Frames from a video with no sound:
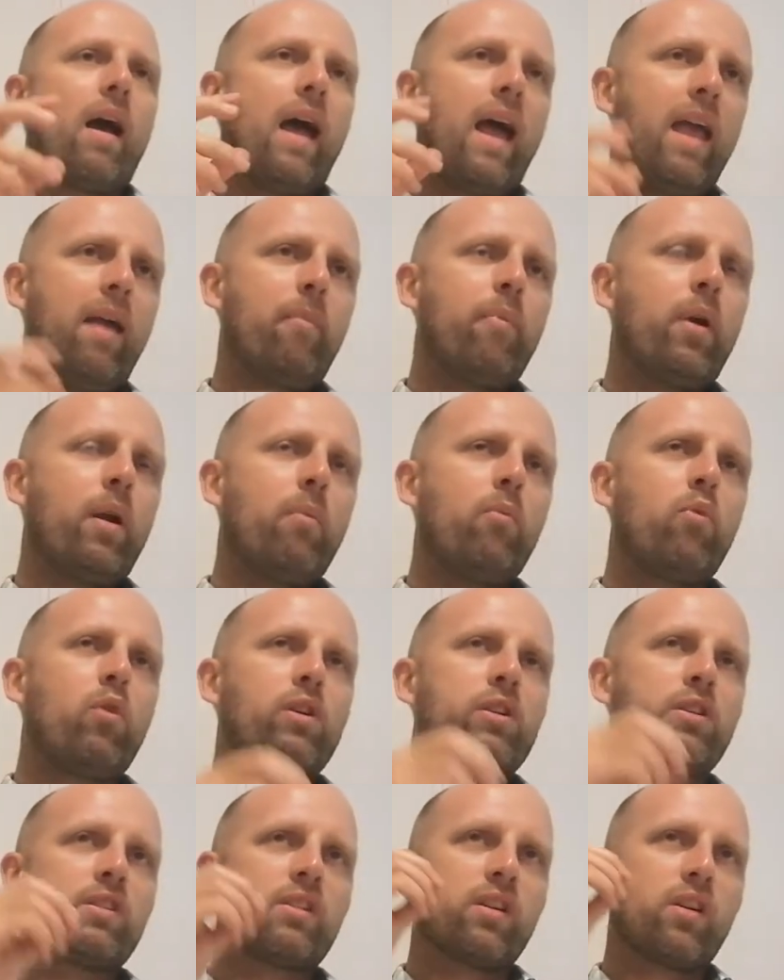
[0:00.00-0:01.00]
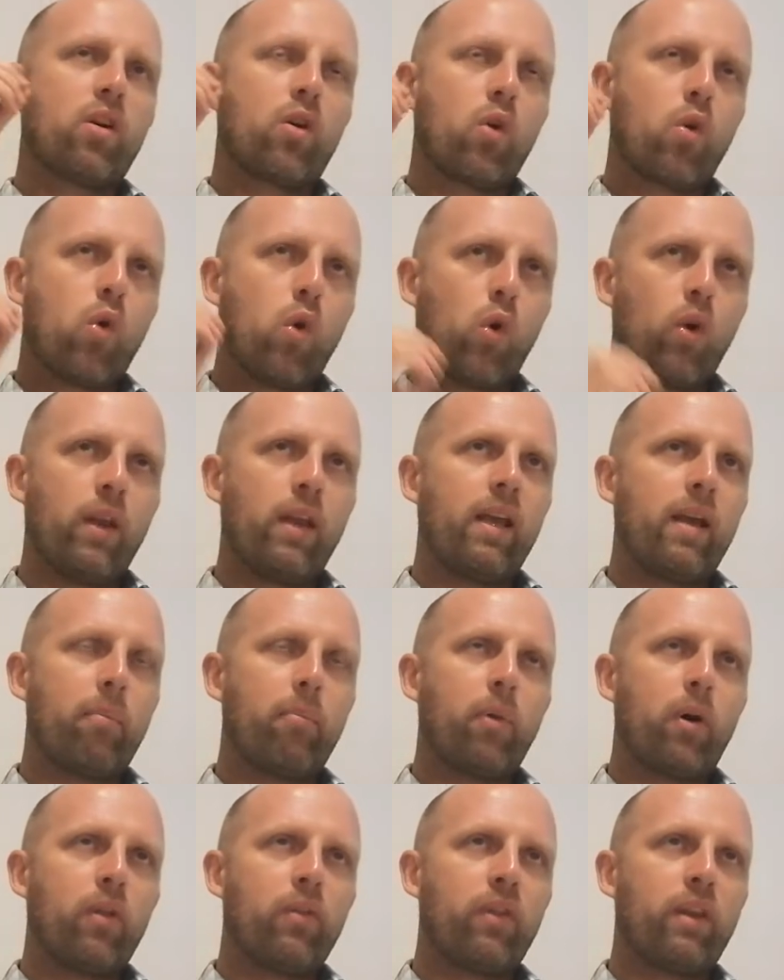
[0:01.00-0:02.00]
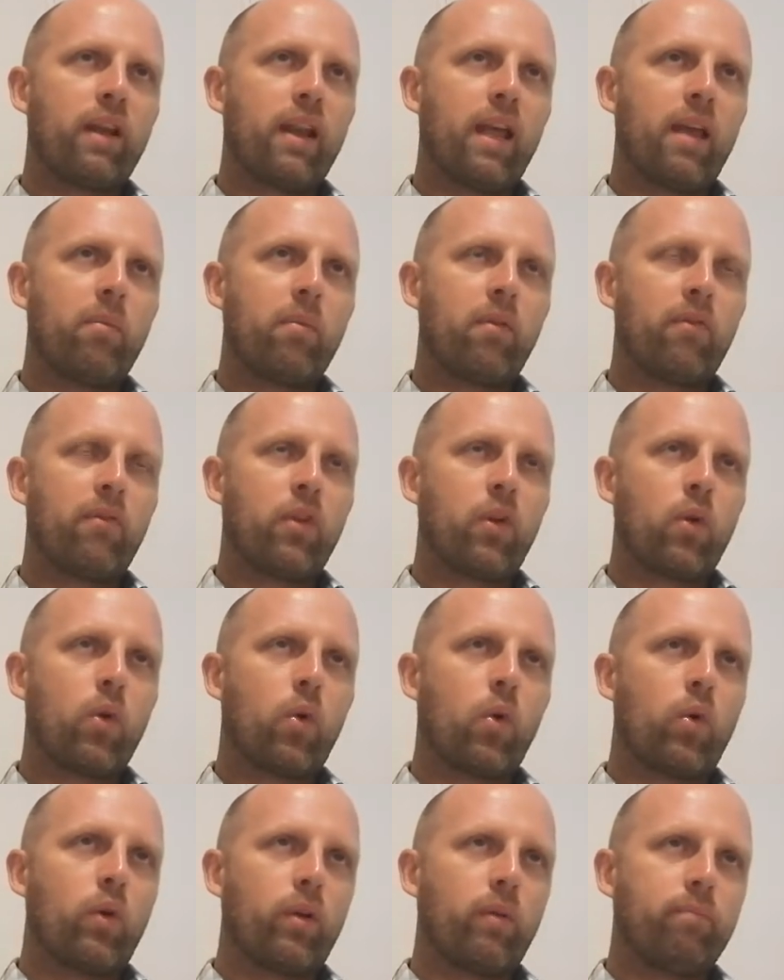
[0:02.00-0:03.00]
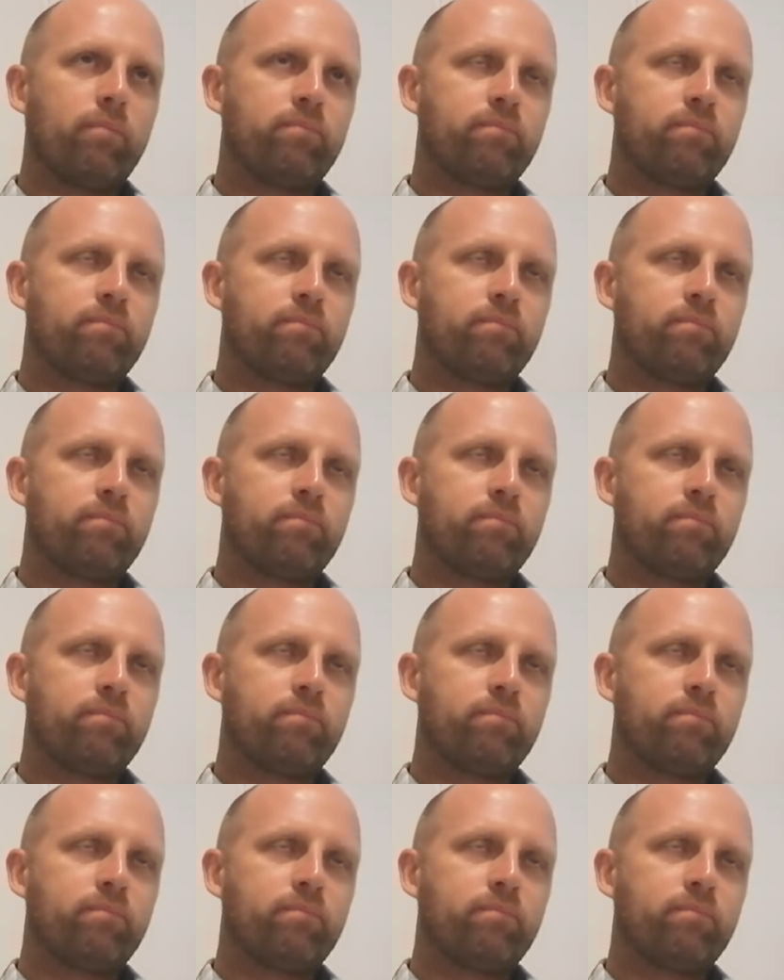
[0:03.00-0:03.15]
Abram was calling upon the name of the Lord.